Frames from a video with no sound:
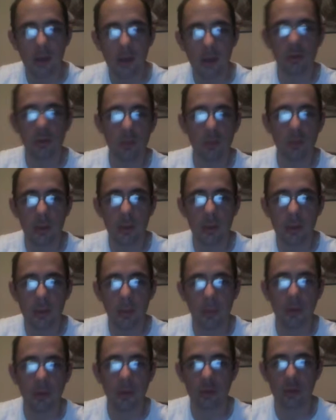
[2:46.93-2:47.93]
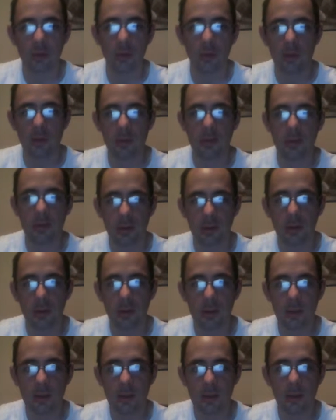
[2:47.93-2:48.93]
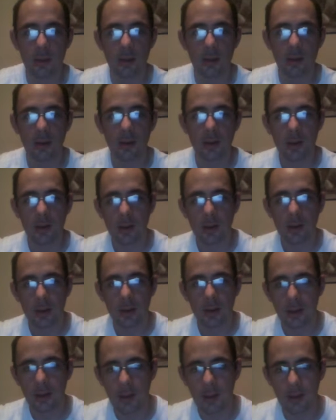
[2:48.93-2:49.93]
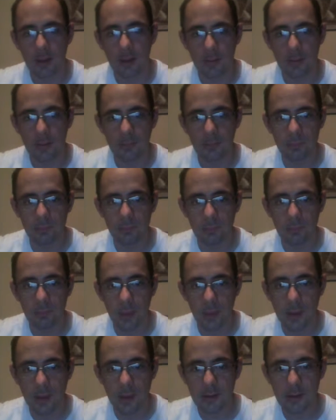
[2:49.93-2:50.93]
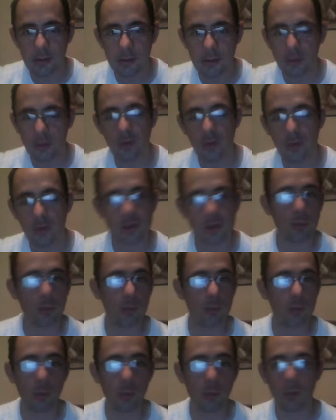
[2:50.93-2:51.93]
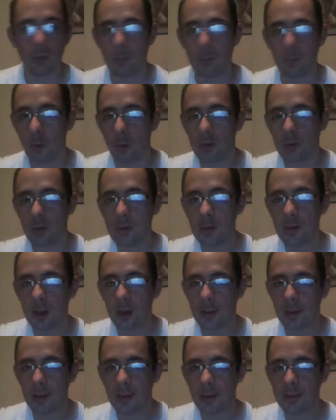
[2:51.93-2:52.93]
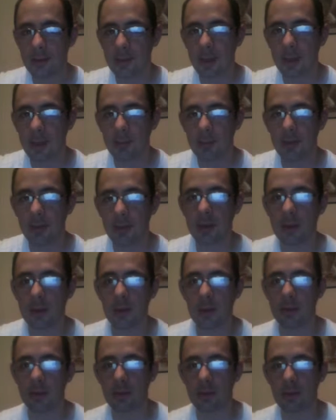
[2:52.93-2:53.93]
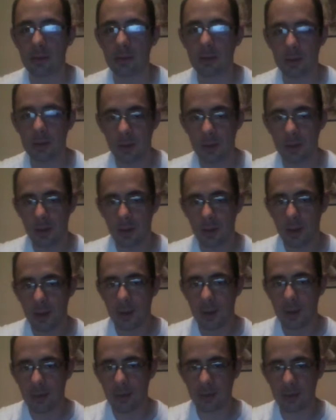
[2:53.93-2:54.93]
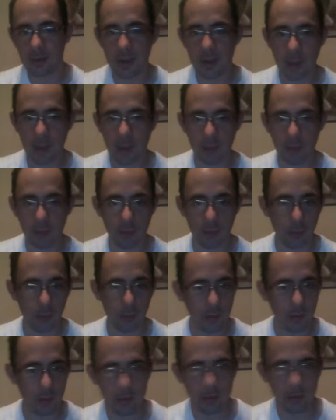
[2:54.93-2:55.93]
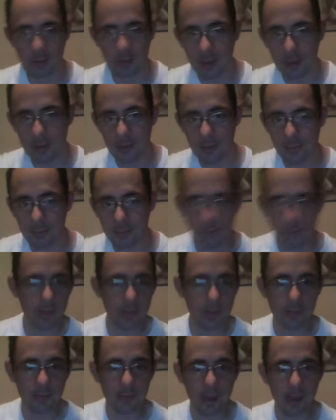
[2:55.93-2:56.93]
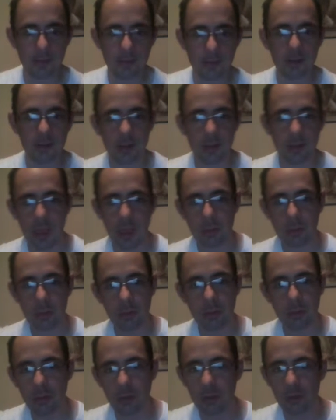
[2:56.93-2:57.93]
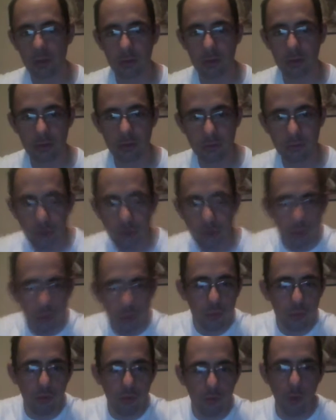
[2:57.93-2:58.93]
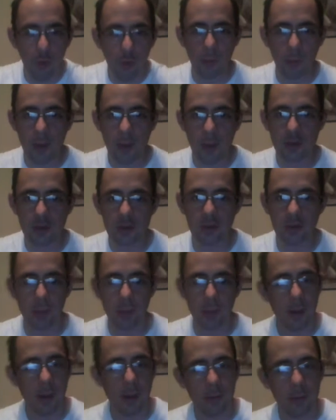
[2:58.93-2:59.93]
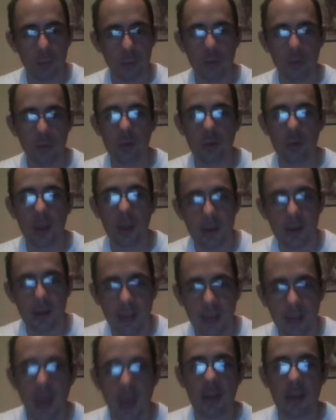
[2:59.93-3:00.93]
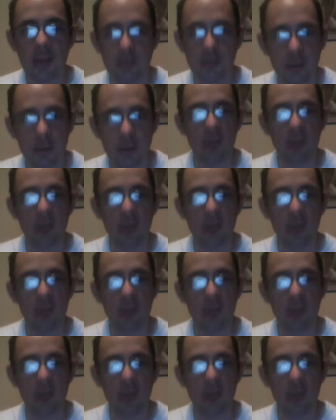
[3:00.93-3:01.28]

to win the Battle for Glory series, and their friendship was more important. I like that because everything happens for a reason. If that didn't happen, this new formation of Bobby Roode and Kaz and